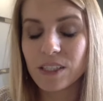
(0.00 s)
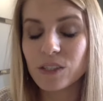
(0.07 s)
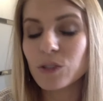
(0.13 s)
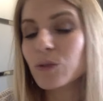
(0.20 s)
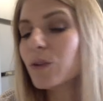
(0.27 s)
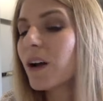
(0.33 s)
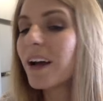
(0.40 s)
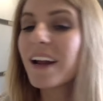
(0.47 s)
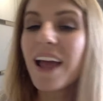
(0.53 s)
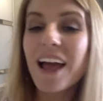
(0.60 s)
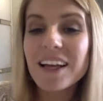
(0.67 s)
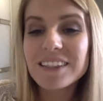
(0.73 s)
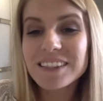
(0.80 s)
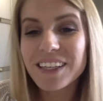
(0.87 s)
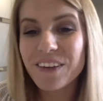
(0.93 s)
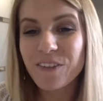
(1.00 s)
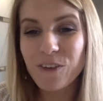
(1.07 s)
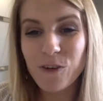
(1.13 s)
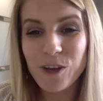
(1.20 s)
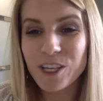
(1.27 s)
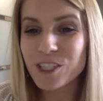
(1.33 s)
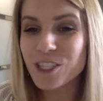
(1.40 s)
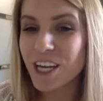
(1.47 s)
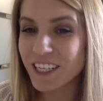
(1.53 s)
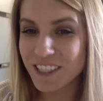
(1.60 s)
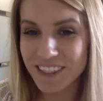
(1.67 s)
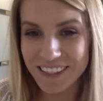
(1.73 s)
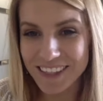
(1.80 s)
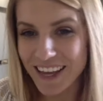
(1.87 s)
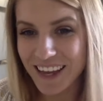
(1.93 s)
Do not ask if you can change
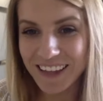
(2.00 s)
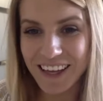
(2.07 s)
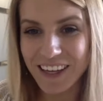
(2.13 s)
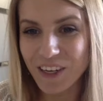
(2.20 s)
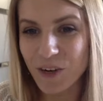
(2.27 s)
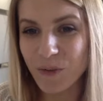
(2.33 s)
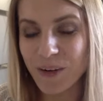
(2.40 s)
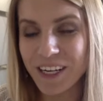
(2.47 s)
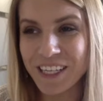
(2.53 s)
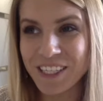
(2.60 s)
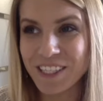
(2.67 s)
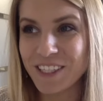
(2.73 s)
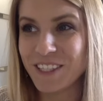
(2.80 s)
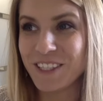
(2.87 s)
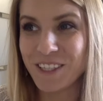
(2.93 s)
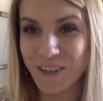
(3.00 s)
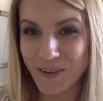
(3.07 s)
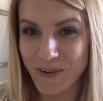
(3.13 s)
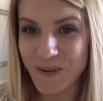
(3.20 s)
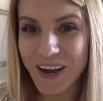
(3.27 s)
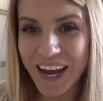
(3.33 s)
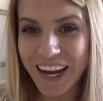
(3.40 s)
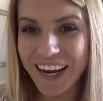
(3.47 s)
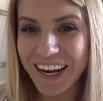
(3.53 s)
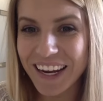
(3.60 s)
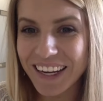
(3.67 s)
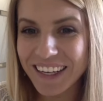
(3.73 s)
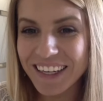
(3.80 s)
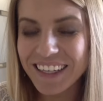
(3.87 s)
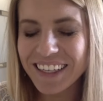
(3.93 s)
the day that your rent is due. I
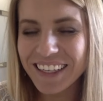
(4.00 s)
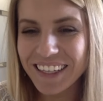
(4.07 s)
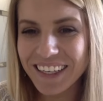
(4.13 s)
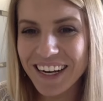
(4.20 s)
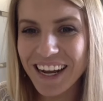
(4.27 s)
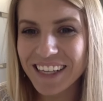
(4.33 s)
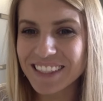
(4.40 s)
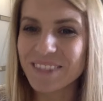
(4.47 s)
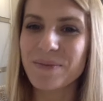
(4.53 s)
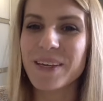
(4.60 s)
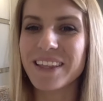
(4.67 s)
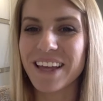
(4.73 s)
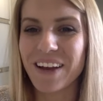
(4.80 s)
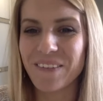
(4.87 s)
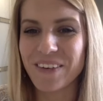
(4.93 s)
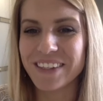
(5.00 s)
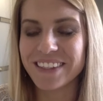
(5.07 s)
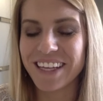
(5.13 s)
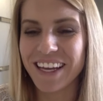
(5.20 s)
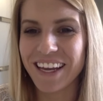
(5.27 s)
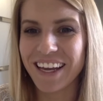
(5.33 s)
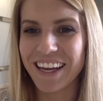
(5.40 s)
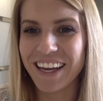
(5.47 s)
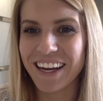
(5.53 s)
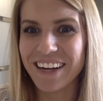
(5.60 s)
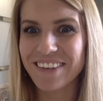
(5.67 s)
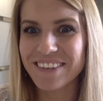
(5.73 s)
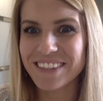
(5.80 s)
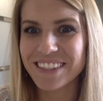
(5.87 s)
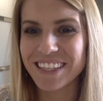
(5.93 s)
had a kid ask me that one day, and
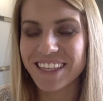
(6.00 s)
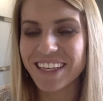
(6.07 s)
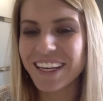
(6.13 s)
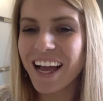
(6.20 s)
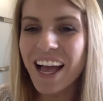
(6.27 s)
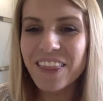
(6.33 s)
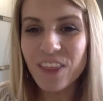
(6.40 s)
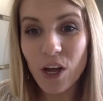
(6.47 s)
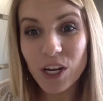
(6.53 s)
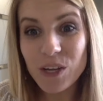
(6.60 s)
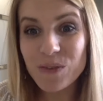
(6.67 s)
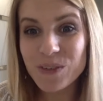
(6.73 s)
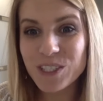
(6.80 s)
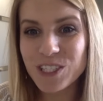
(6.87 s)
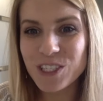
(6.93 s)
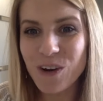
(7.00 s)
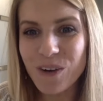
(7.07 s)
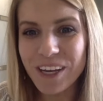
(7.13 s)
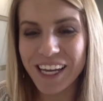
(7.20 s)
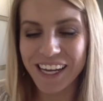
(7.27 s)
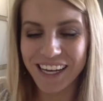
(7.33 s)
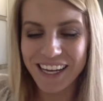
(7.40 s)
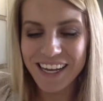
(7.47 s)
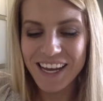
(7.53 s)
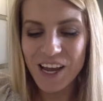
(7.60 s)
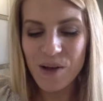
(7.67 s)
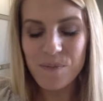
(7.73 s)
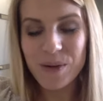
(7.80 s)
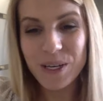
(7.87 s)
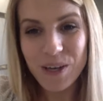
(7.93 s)
I was like, I thought he was joking.
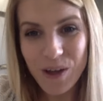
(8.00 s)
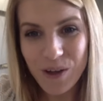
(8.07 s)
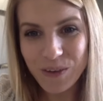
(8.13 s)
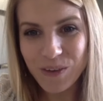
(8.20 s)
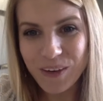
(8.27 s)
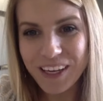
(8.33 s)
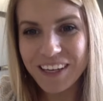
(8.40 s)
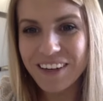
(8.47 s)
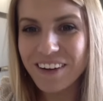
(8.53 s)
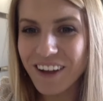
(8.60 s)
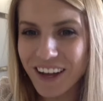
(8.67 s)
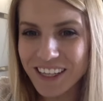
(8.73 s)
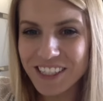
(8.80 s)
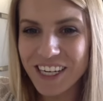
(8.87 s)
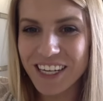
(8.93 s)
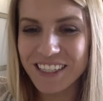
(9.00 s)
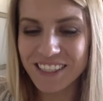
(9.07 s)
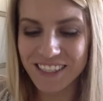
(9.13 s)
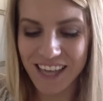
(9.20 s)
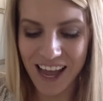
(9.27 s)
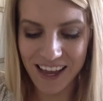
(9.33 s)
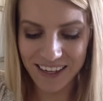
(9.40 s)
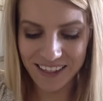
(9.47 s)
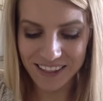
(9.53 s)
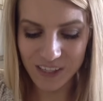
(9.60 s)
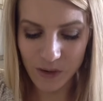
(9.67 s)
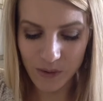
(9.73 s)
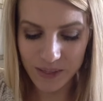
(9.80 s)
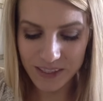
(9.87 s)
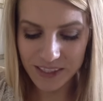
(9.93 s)
But no, you cannot change that. It's
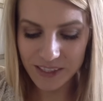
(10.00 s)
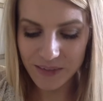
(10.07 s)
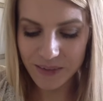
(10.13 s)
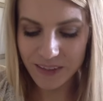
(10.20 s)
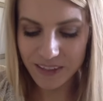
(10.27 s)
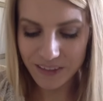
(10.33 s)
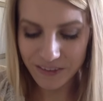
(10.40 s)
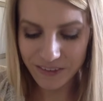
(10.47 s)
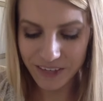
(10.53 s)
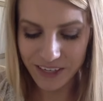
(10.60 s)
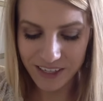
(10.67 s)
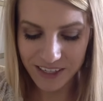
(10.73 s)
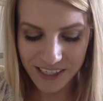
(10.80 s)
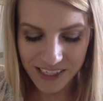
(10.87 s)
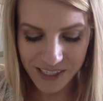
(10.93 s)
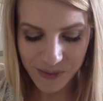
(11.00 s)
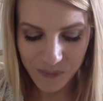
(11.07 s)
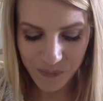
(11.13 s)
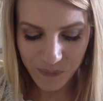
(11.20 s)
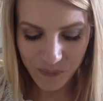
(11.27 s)
always due on the 1st.